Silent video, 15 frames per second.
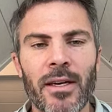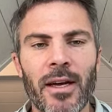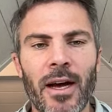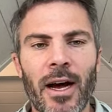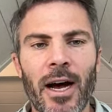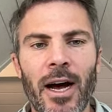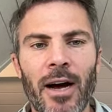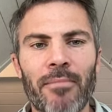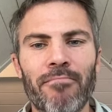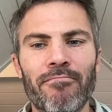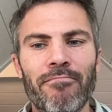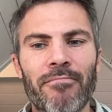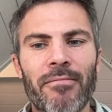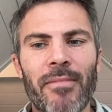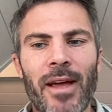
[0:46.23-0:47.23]
and
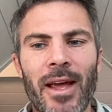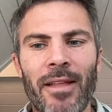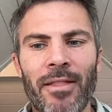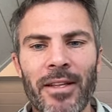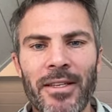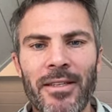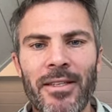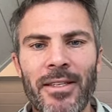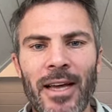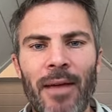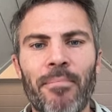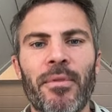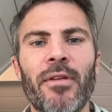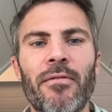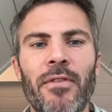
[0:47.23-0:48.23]
the
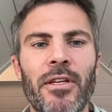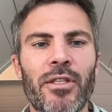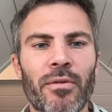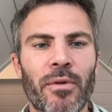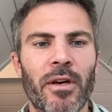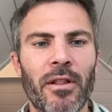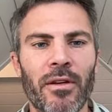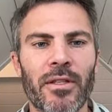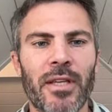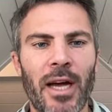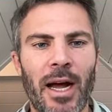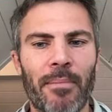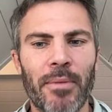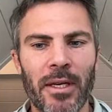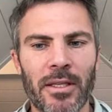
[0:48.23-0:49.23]
depth of each one of those
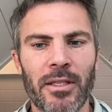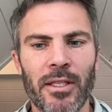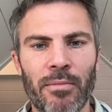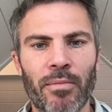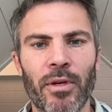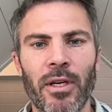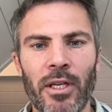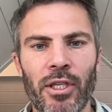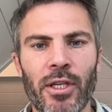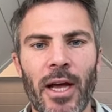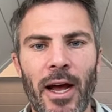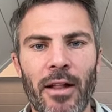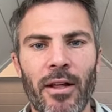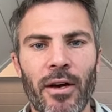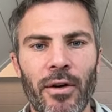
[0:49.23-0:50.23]
topics is pretty
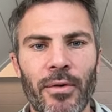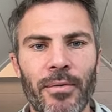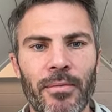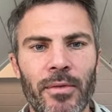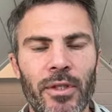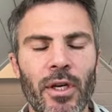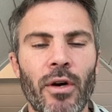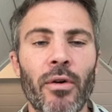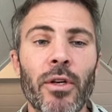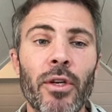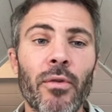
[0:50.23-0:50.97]
shallow. So